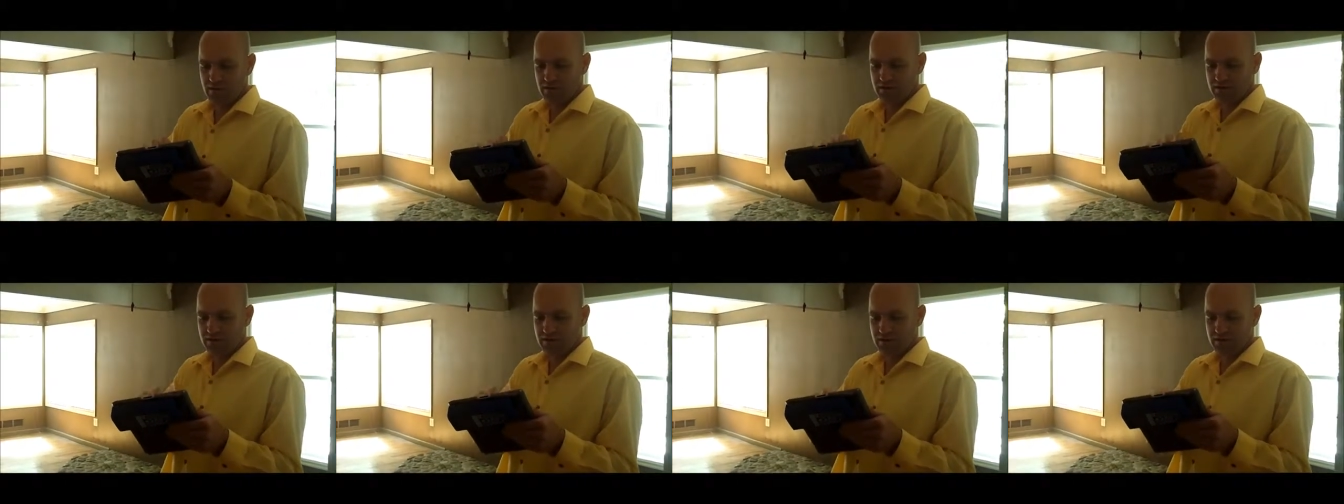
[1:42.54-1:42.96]

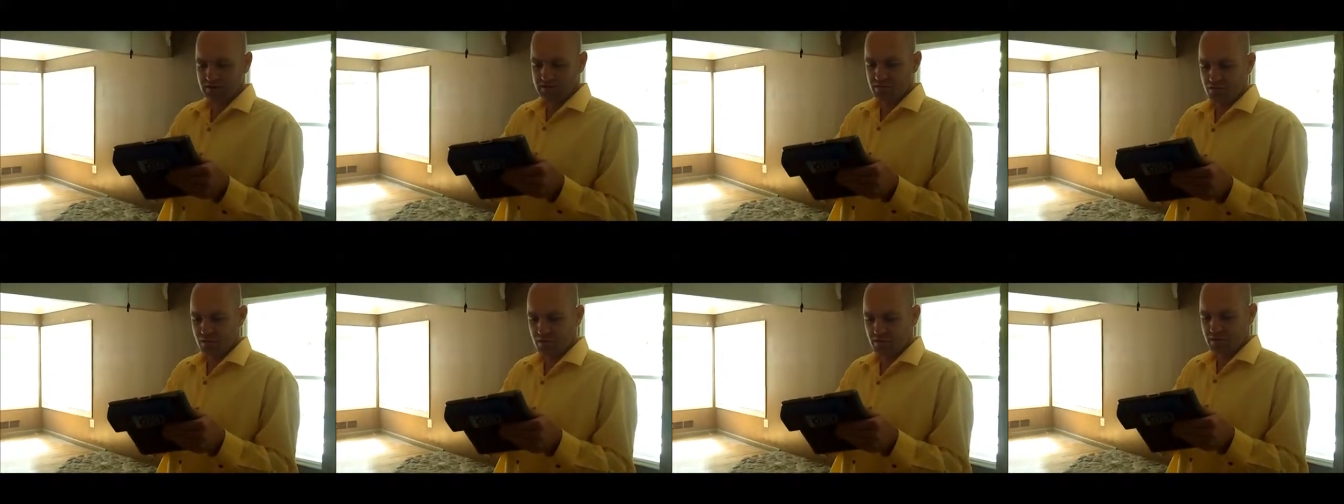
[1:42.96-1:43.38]
this
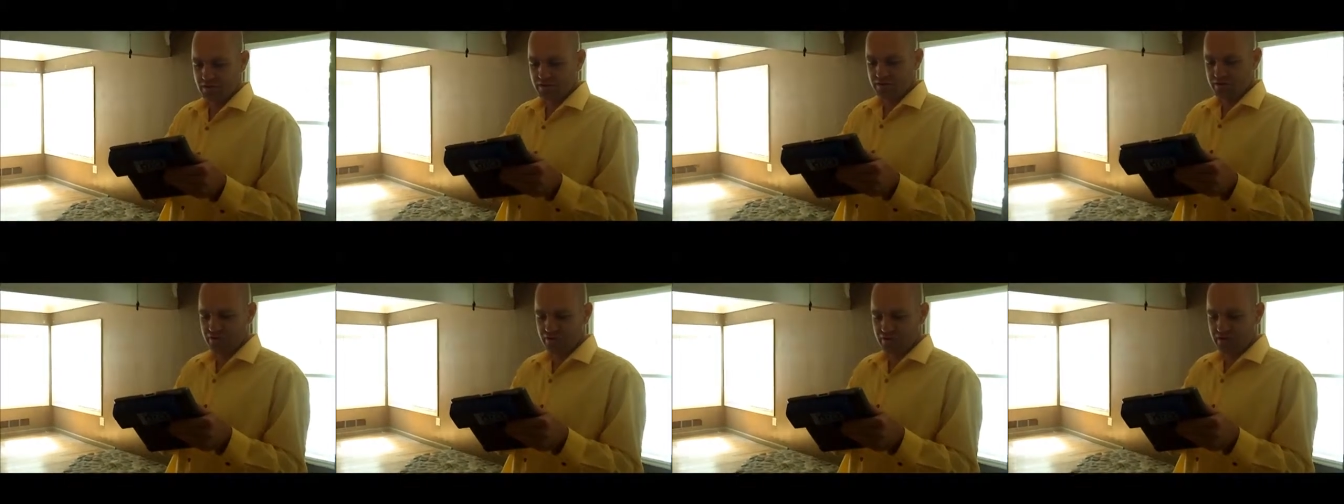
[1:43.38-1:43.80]
is
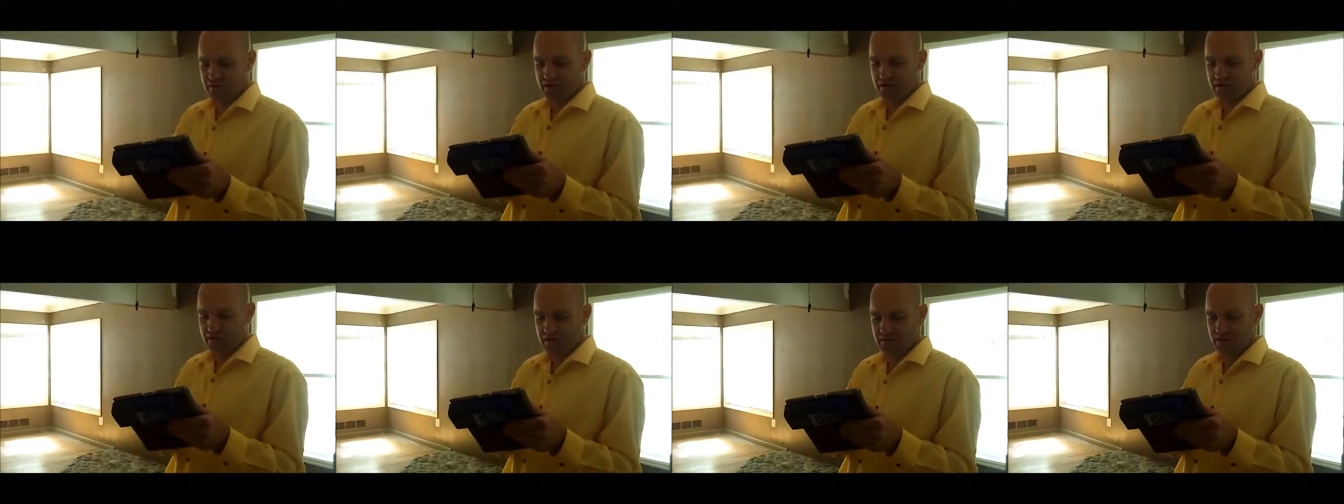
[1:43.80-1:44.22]
one
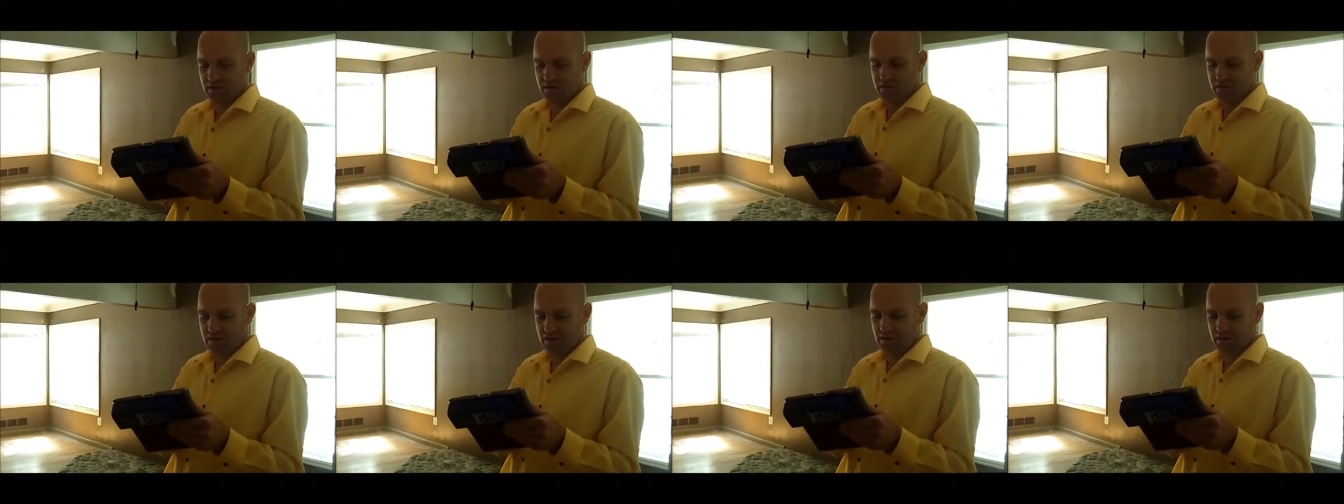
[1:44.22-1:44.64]
street
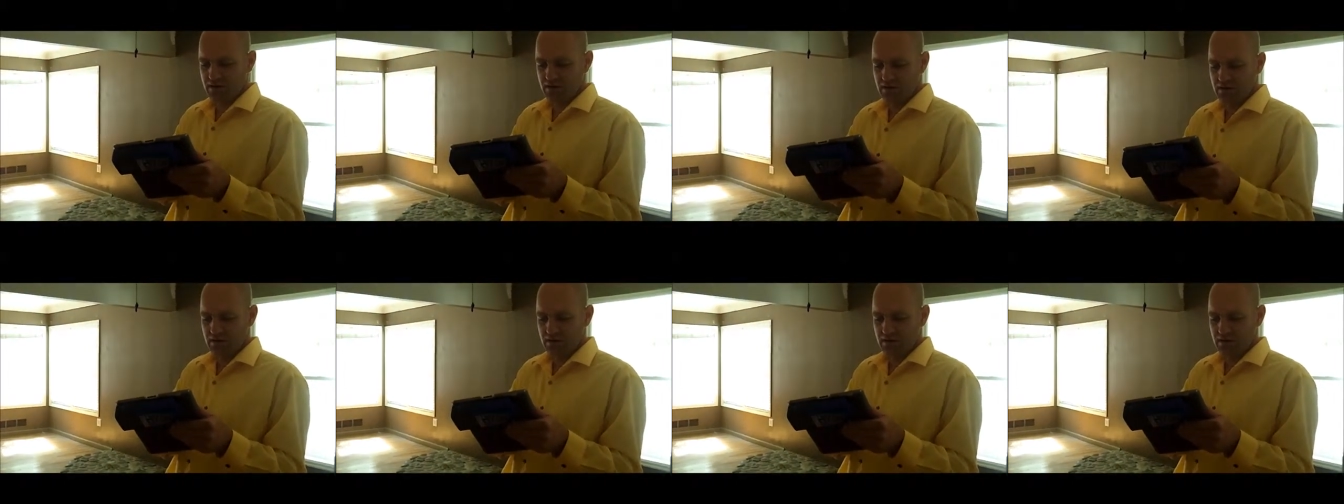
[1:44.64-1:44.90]
scene,